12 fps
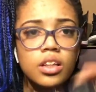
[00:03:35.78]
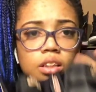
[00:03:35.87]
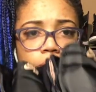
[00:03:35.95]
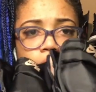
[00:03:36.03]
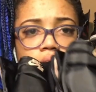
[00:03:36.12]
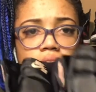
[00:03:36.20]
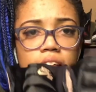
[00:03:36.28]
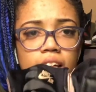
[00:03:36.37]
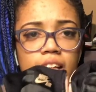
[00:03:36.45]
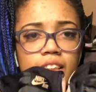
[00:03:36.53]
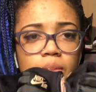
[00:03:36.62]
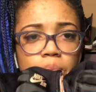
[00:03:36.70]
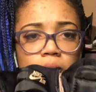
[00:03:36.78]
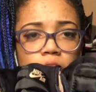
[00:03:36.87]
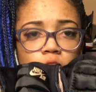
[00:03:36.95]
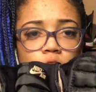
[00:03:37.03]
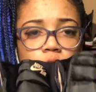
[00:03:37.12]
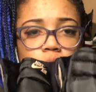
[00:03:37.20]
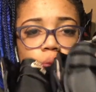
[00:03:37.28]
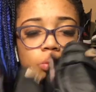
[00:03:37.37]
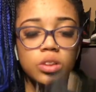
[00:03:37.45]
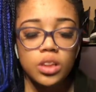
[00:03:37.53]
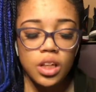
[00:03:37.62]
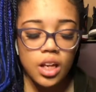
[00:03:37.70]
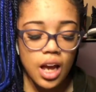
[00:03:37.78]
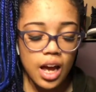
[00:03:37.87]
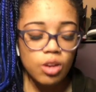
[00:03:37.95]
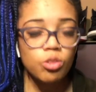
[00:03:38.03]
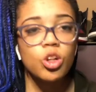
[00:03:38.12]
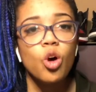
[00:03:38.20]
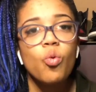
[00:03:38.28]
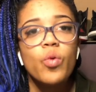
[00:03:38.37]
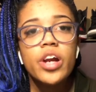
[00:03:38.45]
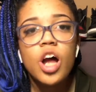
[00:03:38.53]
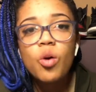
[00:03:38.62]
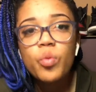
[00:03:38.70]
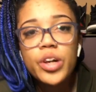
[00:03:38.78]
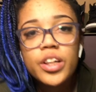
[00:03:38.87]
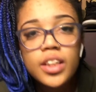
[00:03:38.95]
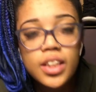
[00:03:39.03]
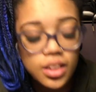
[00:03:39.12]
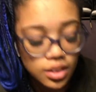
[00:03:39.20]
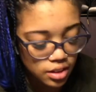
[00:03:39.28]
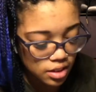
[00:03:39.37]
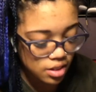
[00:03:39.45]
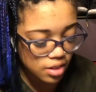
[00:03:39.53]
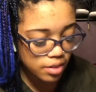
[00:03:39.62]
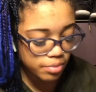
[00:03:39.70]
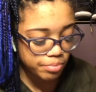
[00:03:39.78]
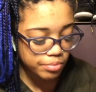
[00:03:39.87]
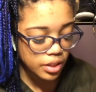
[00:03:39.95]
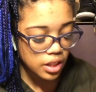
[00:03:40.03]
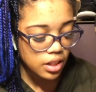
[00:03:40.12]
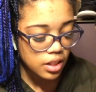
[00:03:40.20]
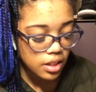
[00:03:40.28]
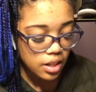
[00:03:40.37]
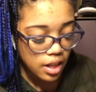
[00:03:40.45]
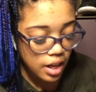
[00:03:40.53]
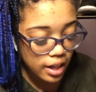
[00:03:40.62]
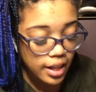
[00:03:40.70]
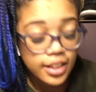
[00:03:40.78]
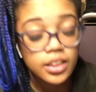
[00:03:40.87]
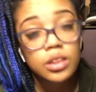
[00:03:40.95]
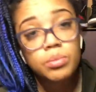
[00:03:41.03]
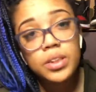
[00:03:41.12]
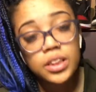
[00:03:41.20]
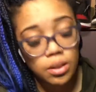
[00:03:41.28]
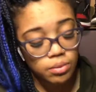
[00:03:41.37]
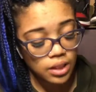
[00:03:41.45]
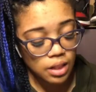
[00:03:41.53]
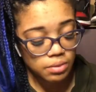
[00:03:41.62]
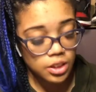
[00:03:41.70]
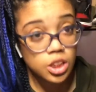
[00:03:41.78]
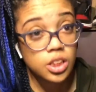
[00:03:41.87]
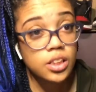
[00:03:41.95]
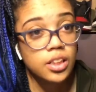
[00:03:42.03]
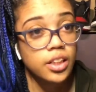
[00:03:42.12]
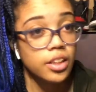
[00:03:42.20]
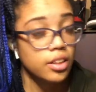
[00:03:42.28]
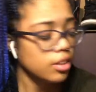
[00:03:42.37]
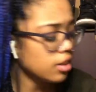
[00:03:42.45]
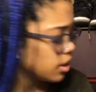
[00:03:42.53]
It's a pretty decent pair of shoes. I don't know when I'll wear these. I guess it'll be sometime this year,